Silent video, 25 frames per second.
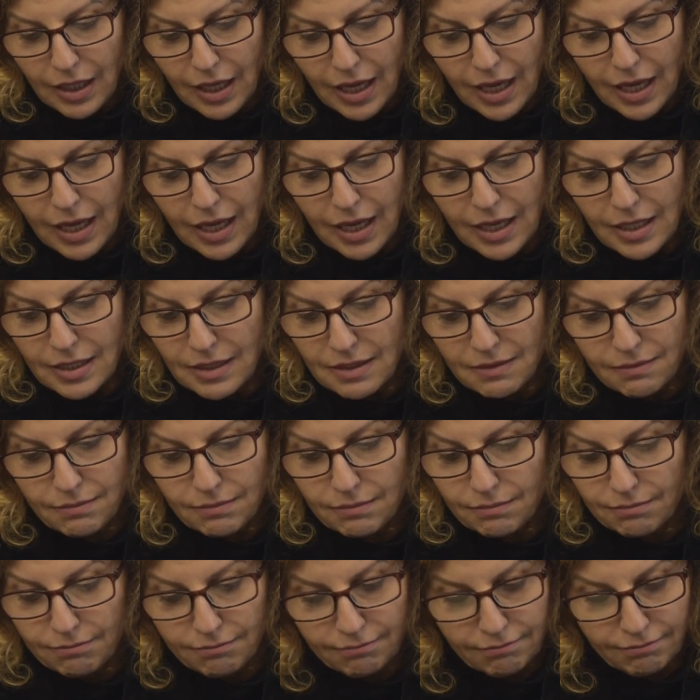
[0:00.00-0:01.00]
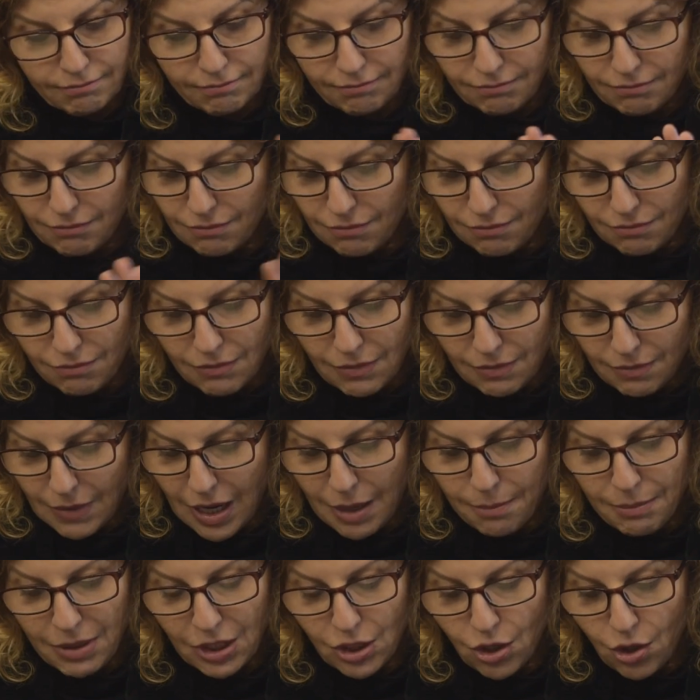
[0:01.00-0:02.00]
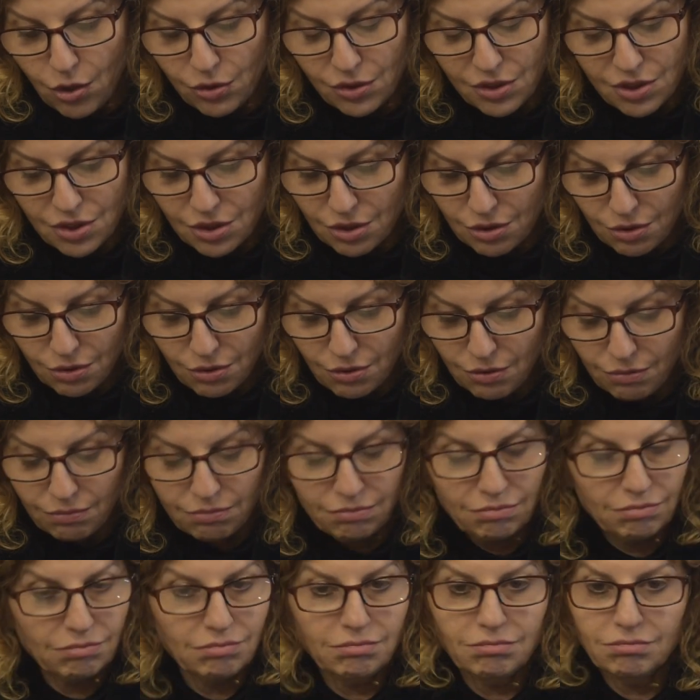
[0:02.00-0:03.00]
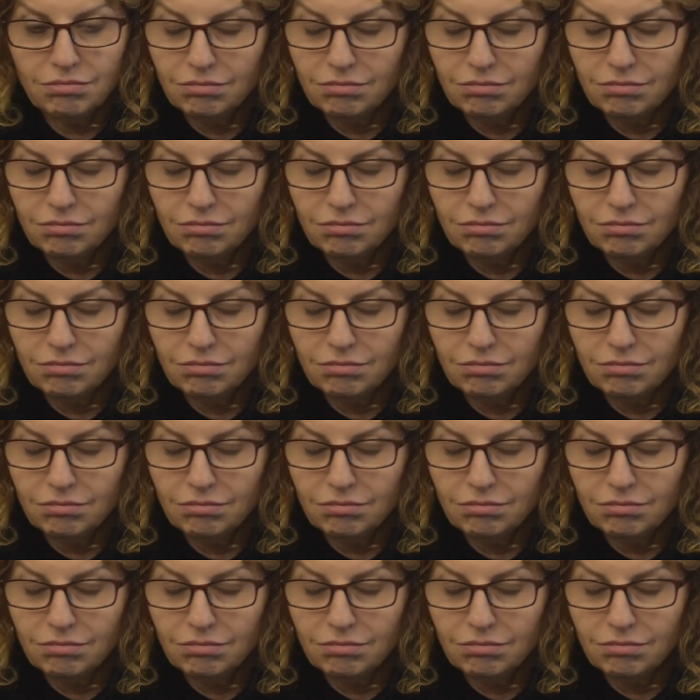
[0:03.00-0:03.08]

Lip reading: And unbeknownst to,